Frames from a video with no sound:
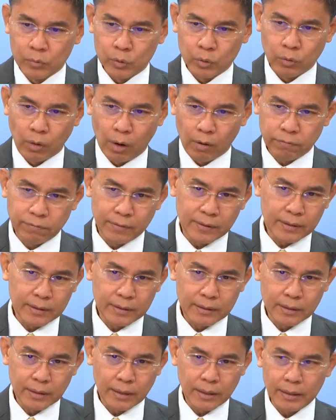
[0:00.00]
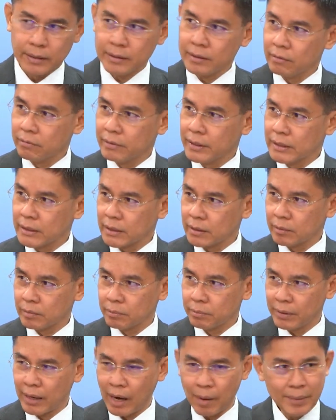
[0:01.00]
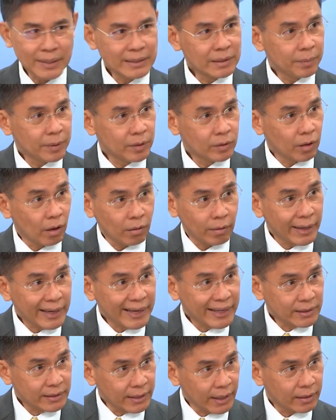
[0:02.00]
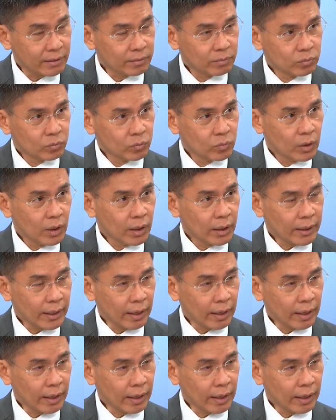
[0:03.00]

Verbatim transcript: to offer uh, in the region. Prime Minister Prayut already said, mm.